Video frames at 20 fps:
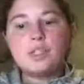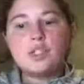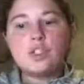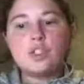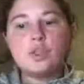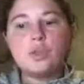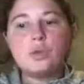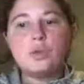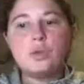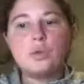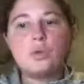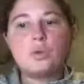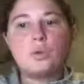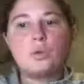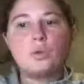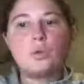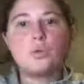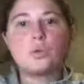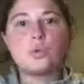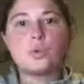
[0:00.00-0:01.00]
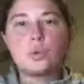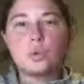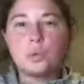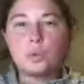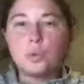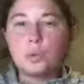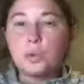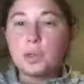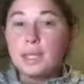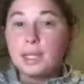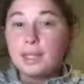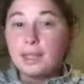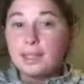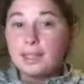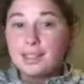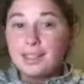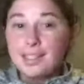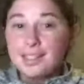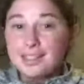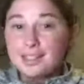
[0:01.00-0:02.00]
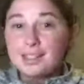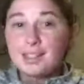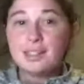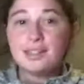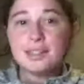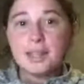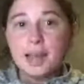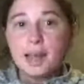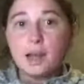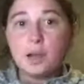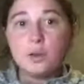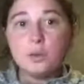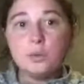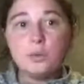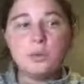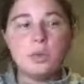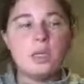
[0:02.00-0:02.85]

to really sit down